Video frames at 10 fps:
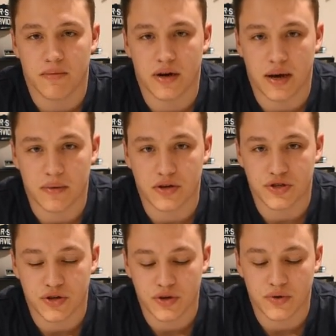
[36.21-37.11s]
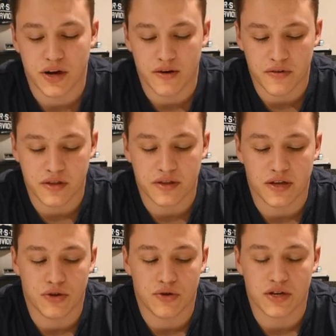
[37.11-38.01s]
But I'm going to show you everything
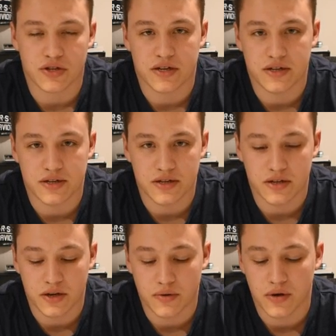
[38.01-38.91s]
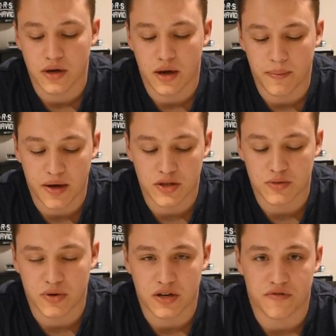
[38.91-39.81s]
that you guys are going to need to know about
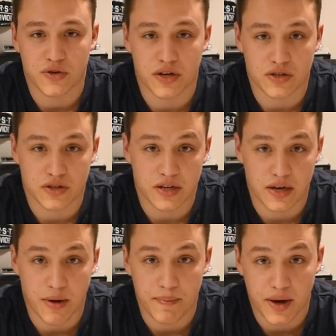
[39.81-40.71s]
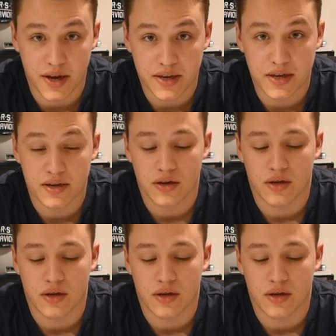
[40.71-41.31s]
this product if you guys are thinking about buying it,